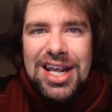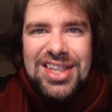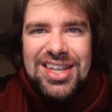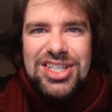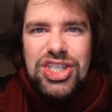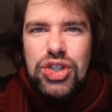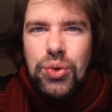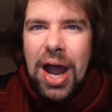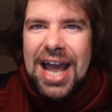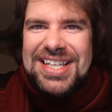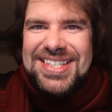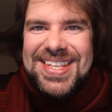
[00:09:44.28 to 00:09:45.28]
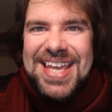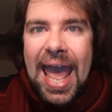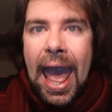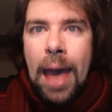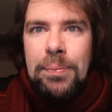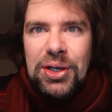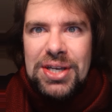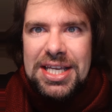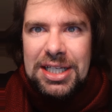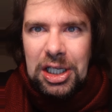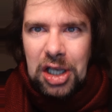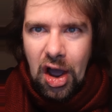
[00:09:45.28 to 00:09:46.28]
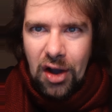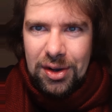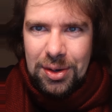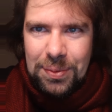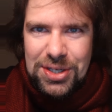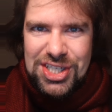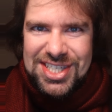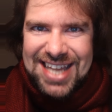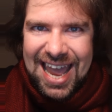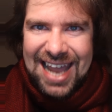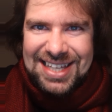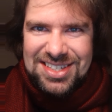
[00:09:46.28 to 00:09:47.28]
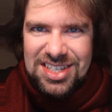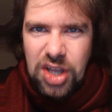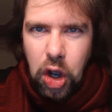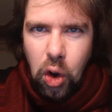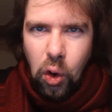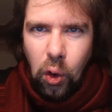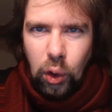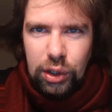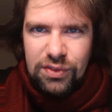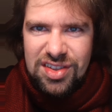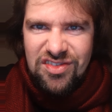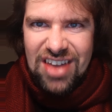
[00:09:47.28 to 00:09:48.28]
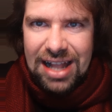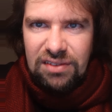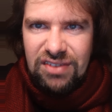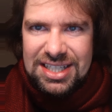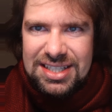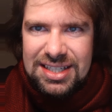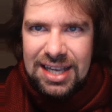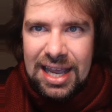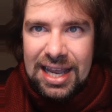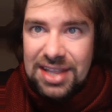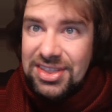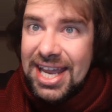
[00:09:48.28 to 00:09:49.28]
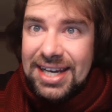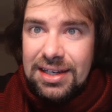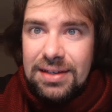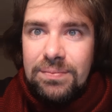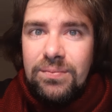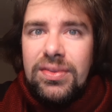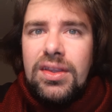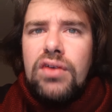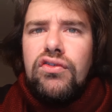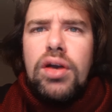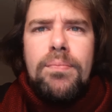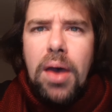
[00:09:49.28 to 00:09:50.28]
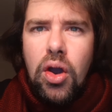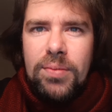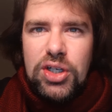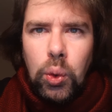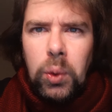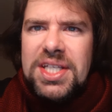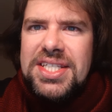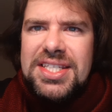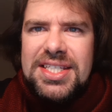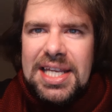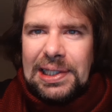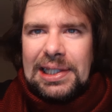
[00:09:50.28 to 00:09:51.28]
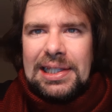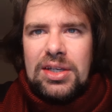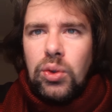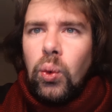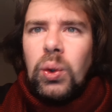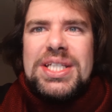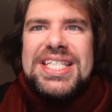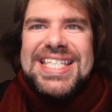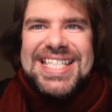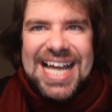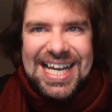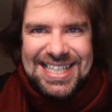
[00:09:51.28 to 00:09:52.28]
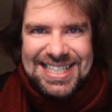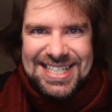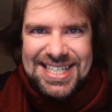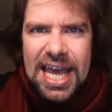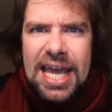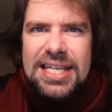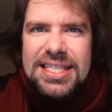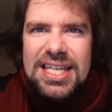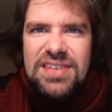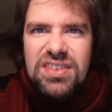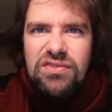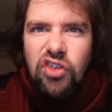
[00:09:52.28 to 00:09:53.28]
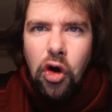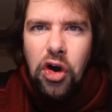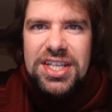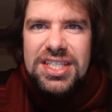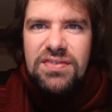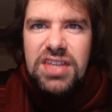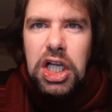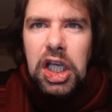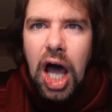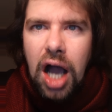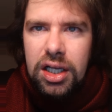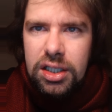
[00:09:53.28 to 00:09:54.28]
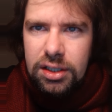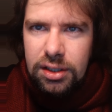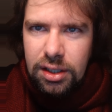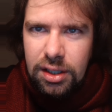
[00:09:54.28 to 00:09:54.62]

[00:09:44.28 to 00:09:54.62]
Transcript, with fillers: there strikes the ebony clock which stands in the hall of the velvet, and then for a moment, all is still and all is silent save the voice of the clock.